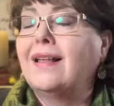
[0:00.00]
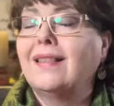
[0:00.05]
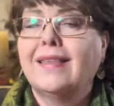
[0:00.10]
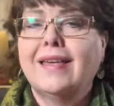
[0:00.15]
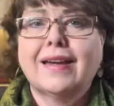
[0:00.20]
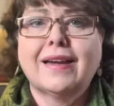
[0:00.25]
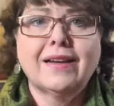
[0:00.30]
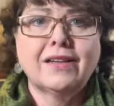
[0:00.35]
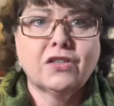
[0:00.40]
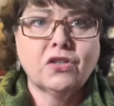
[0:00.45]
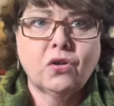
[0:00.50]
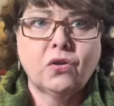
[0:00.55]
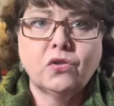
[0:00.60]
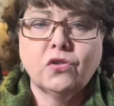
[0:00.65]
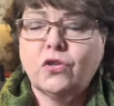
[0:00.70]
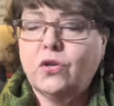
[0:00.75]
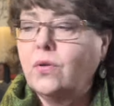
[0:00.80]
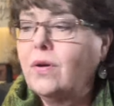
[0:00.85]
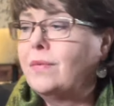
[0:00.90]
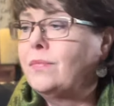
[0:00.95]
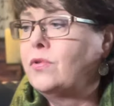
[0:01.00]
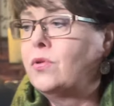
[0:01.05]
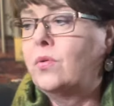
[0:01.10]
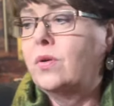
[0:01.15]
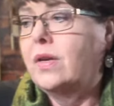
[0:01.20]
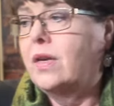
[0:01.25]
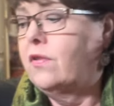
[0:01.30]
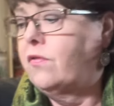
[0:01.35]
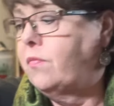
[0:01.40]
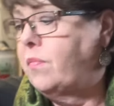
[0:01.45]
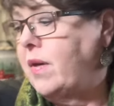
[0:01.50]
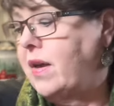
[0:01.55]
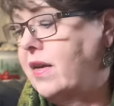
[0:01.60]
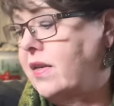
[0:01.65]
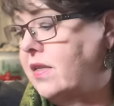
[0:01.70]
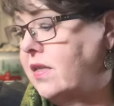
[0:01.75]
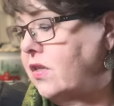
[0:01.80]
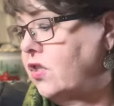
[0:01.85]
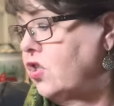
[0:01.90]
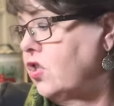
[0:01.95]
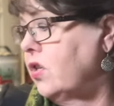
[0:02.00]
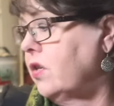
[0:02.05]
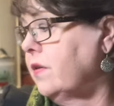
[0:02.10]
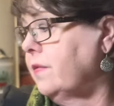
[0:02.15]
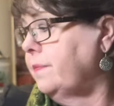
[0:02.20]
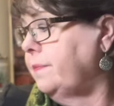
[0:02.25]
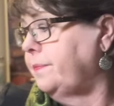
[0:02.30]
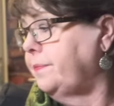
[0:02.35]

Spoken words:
Like I told you, I'm doing gift bags this year.